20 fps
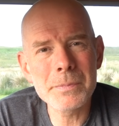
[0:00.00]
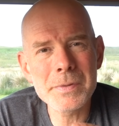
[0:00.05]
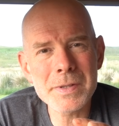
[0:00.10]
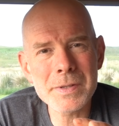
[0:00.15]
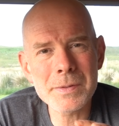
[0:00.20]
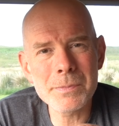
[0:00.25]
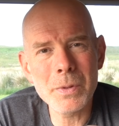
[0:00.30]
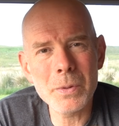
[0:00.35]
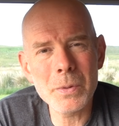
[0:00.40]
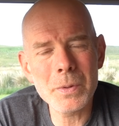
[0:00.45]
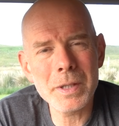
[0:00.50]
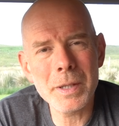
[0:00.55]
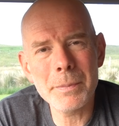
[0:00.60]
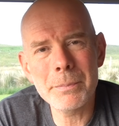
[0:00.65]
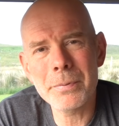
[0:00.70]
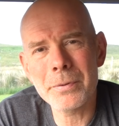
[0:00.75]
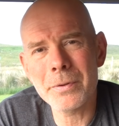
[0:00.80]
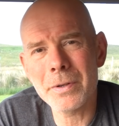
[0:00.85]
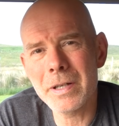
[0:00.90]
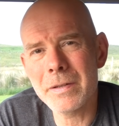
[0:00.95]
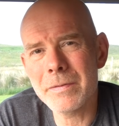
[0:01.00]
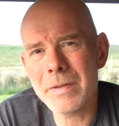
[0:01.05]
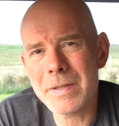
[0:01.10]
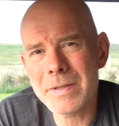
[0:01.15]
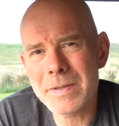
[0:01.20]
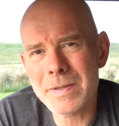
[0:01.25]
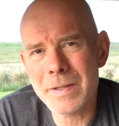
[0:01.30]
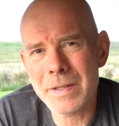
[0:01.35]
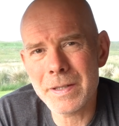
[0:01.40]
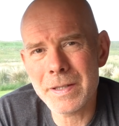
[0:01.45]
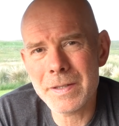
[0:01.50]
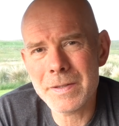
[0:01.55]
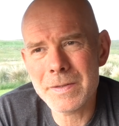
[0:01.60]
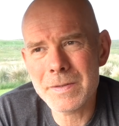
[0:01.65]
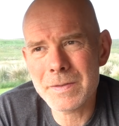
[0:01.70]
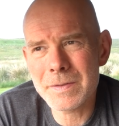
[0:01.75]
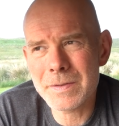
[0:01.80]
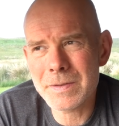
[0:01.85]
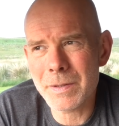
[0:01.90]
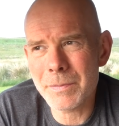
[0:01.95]
smaller private sites,
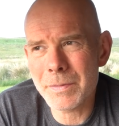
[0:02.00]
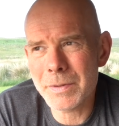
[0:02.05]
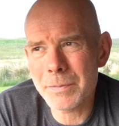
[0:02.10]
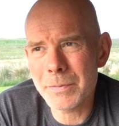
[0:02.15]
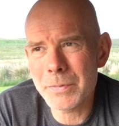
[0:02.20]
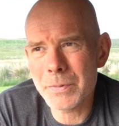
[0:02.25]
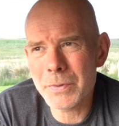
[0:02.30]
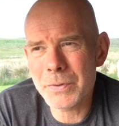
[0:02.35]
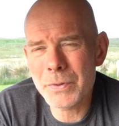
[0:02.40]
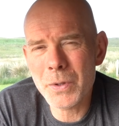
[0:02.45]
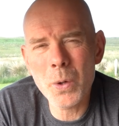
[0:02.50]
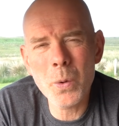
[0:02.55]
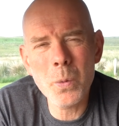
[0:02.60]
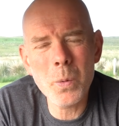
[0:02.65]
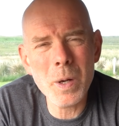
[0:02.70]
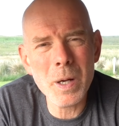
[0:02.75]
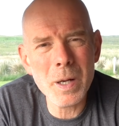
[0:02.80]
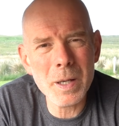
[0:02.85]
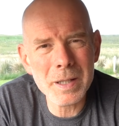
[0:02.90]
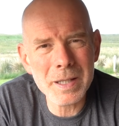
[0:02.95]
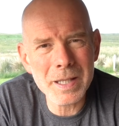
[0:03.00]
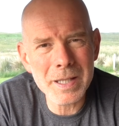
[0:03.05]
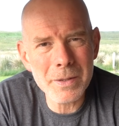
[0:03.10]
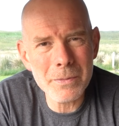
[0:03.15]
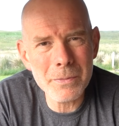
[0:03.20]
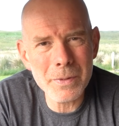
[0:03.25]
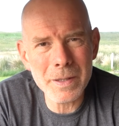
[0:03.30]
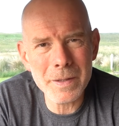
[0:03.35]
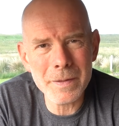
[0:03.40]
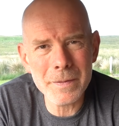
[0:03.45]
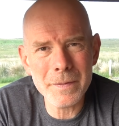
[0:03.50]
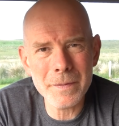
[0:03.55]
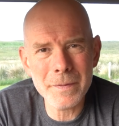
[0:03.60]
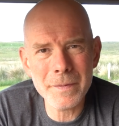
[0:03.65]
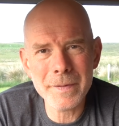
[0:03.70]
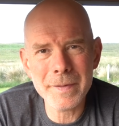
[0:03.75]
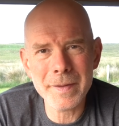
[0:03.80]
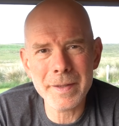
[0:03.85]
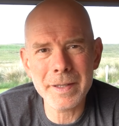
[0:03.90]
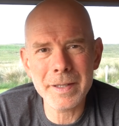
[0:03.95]
some of the more quirky
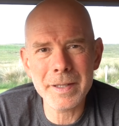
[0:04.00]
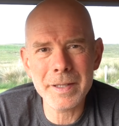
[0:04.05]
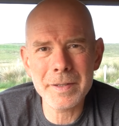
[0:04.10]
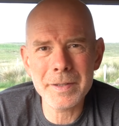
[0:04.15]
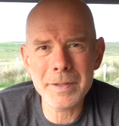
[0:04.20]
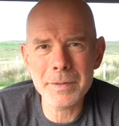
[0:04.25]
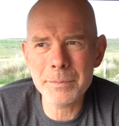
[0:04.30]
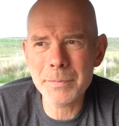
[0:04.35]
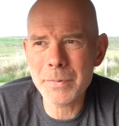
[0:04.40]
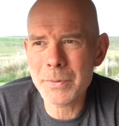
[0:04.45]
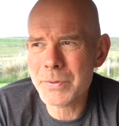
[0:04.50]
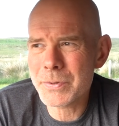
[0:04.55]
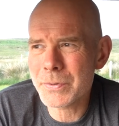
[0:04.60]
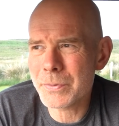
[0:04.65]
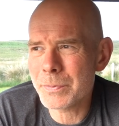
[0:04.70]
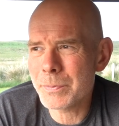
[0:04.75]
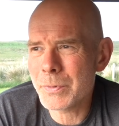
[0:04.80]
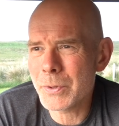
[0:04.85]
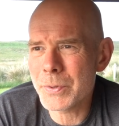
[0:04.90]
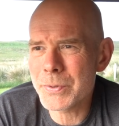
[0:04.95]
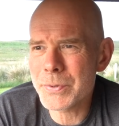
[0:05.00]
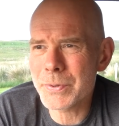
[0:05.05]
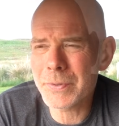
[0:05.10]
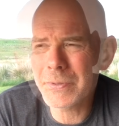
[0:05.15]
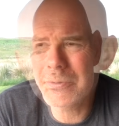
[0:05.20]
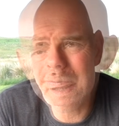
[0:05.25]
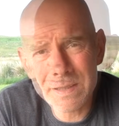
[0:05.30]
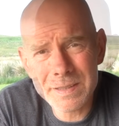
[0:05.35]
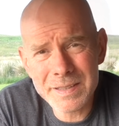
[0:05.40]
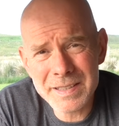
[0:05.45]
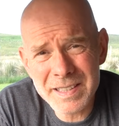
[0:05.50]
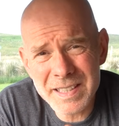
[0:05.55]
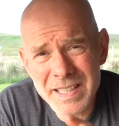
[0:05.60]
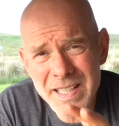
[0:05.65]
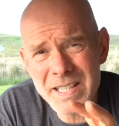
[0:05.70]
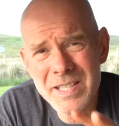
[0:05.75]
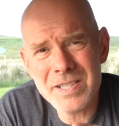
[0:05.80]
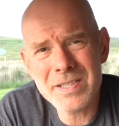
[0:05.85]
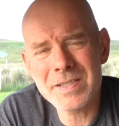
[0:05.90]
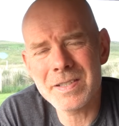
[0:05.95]
ones, the more sort of
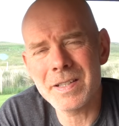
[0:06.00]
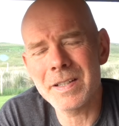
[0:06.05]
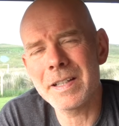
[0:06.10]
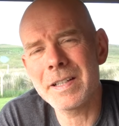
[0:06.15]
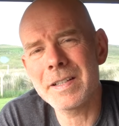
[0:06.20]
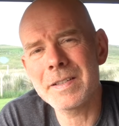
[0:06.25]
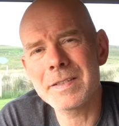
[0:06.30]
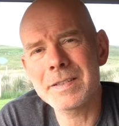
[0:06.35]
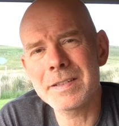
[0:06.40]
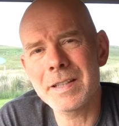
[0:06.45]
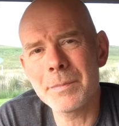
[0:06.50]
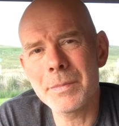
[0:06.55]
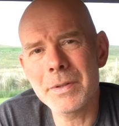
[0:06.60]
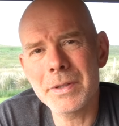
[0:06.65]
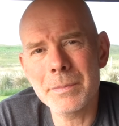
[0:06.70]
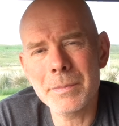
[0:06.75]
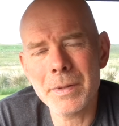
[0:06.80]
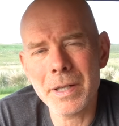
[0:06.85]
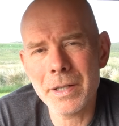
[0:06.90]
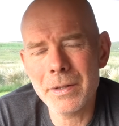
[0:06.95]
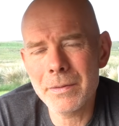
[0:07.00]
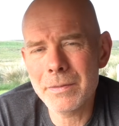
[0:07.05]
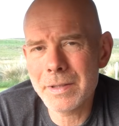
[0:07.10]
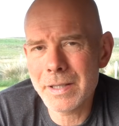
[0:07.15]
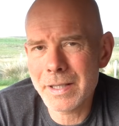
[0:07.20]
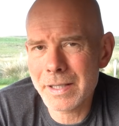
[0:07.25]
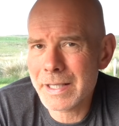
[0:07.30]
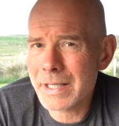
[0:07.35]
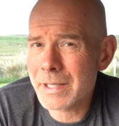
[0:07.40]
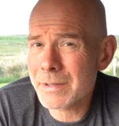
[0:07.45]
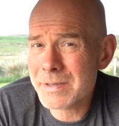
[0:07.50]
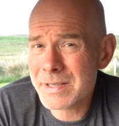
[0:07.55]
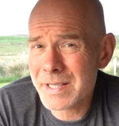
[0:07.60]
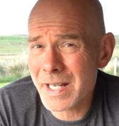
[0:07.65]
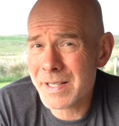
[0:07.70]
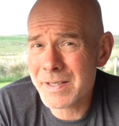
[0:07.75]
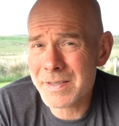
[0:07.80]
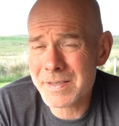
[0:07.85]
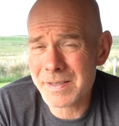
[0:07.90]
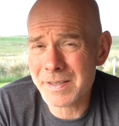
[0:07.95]
niche sites, some of them only allow
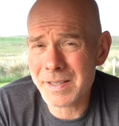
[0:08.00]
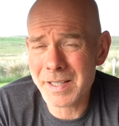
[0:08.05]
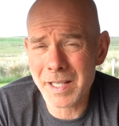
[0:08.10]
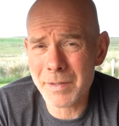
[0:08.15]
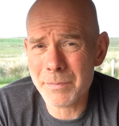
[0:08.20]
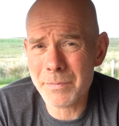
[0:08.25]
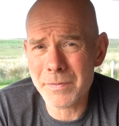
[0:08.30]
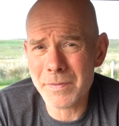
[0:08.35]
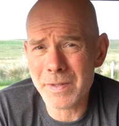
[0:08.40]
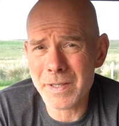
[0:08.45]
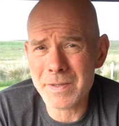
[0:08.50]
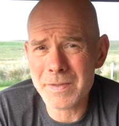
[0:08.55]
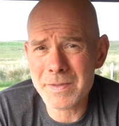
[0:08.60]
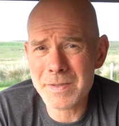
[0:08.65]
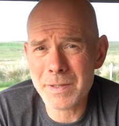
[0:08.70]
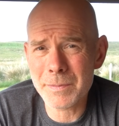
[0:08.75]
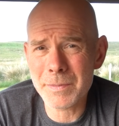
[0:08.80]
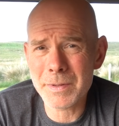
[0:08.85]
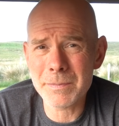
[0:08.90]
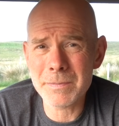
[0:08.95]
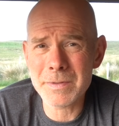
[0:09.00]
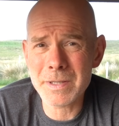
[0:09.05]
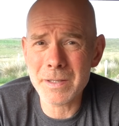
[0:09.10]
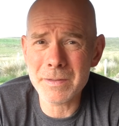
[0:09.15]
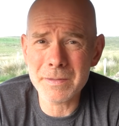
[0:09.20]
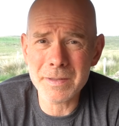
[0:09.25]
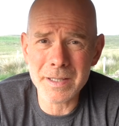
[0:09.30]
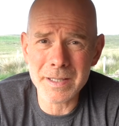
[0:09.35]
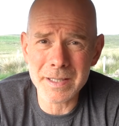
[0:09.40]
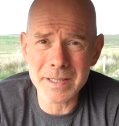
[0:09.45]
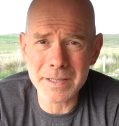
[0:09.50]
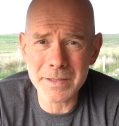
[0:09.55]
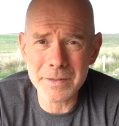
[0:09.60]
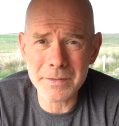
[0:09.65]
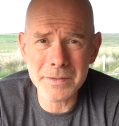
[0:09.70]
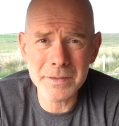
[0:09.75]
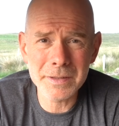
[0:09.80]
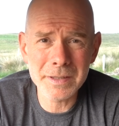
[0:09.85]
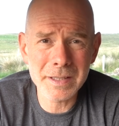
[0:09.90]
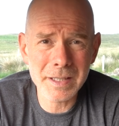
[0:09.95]
tents and camper vans. Some of them don't
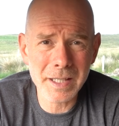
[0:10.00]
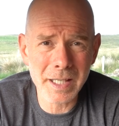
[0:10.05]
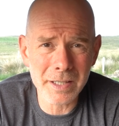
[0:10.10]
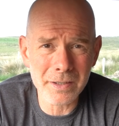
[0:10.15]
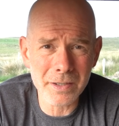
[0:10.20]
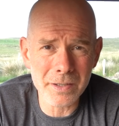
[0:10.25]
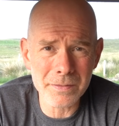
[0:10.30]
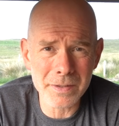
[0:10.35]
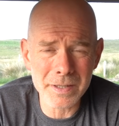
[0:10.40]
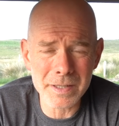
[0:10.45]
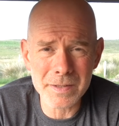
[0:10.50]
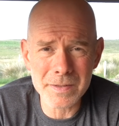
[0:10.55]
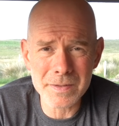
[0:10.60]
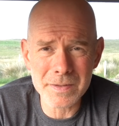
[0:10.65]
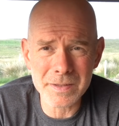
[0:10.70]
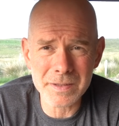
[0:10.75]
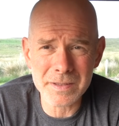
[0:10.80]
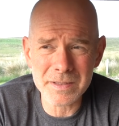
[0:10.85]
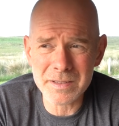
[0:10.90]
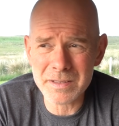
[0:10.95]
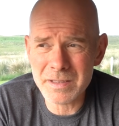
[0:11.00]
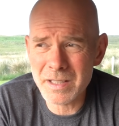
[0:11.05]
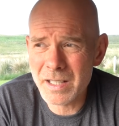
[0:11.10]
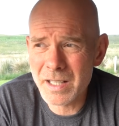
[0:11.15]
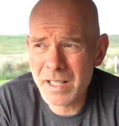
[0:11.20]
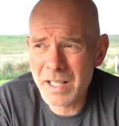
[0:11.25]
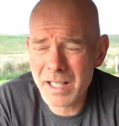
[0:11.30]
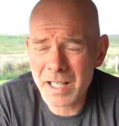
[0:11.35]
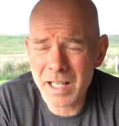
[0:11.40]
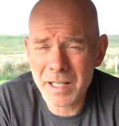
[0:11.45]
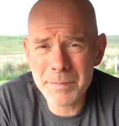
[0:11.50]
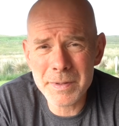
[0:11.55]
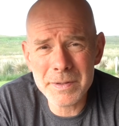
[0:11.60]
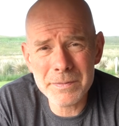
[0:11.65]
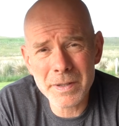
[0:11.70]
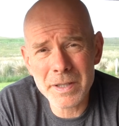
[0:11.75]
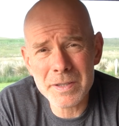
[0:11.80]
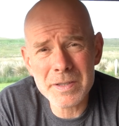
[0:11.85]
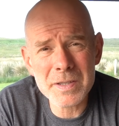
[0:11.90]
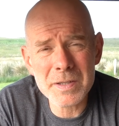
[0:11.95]
allow caravans. And I've been
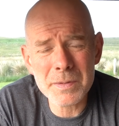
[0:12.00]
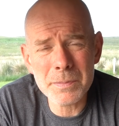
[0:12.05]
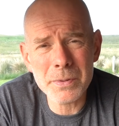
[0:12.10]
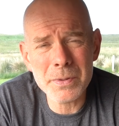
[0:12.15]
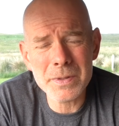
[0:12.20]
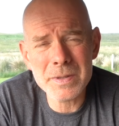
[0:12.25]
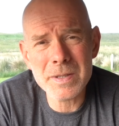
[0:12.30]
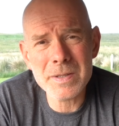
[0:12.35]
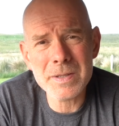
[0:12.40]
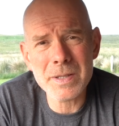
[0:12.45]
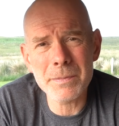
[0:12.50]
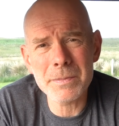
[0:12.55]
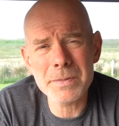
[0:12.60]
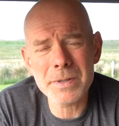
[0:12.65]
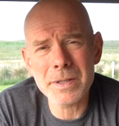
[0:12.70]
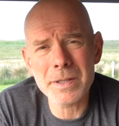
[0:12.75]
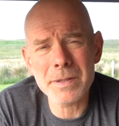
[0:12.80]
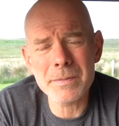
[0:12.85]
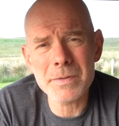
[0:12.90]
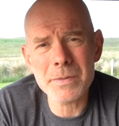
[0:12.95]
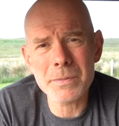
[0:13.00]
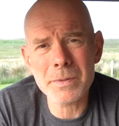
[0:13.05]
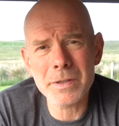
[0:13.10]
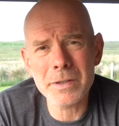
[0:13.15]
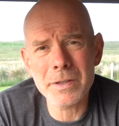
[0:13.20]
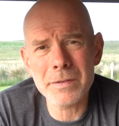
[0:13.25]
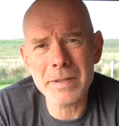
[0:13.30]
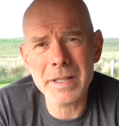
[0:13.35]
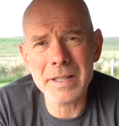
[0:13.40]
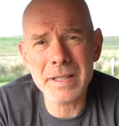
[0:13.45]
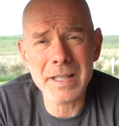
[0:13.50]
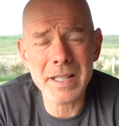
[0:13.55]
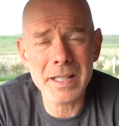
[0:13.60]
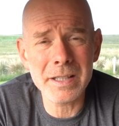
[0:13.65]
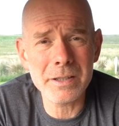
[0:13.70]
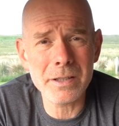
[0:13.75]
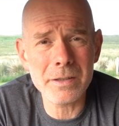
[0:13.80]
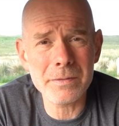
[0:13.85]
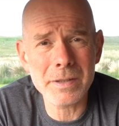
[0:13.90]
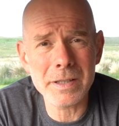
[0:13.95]
very disappointed sometimes where I've had a
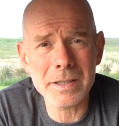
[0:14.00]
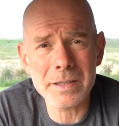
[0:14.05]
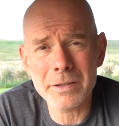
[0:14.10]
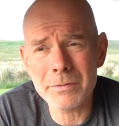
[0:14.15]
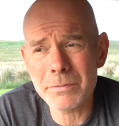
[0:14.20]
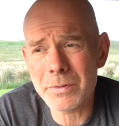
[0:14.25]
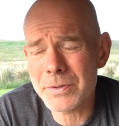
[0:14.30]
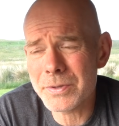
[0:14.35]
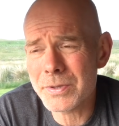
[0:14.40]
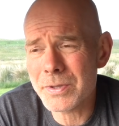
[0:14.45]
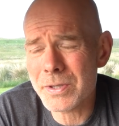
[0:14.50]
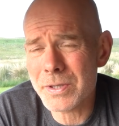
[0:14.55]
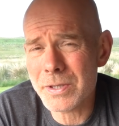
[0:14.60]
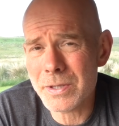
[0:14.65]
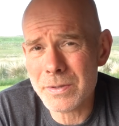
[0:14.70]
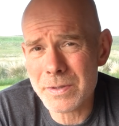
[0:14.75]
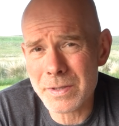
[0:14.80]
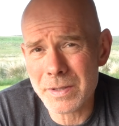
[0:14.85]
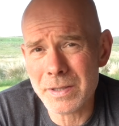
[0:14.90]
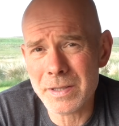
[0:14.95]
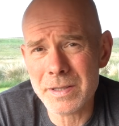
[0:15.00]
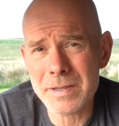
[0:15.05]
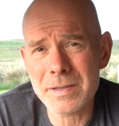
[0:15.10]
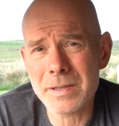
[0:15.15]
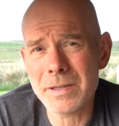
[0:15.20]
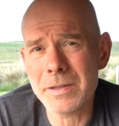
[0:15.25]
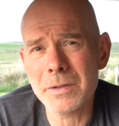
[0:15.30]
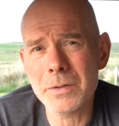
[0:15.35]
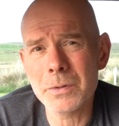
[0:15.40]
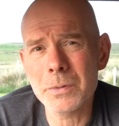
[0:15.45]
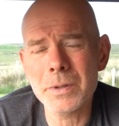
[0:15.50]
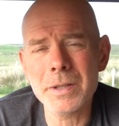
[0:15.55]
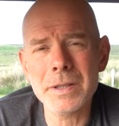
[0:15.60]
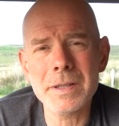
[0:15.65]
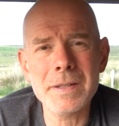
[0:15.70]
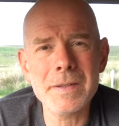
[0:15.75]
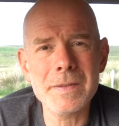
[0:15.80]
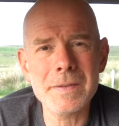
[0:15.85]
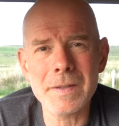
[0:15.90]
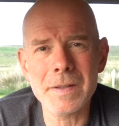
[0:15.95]
caravan, I've wanted to use a nice little
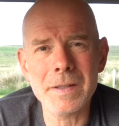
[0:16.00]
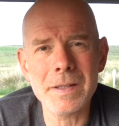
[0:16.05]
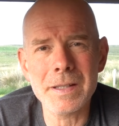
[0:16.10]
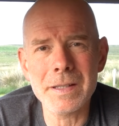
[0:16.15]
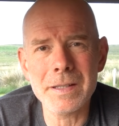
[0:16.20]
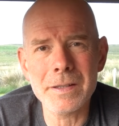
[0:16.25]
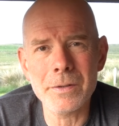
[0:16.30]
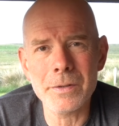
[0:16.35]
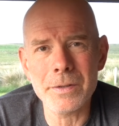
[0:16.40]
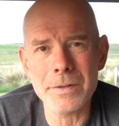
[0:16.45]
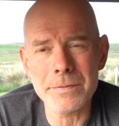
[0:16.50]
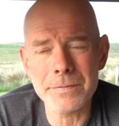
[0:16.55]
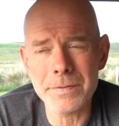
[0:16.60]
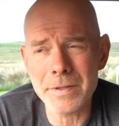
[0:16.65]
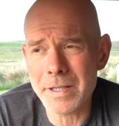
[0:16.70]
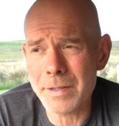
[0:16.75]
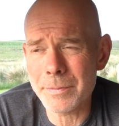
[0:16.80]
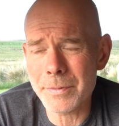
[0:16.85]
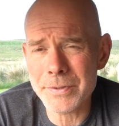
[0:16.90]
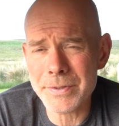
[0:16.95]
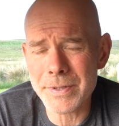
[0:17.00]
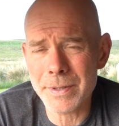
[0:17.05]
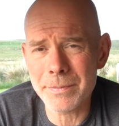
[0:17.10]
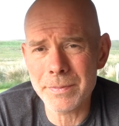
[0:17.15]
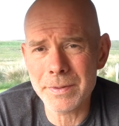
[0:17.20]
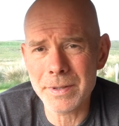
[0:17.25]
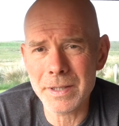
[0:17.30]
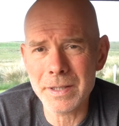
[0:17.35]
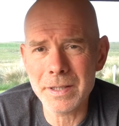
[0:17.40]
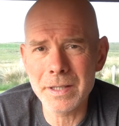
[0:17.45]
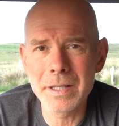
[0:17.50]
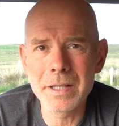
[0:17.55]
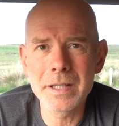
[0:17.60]
quirky site on a farm or something,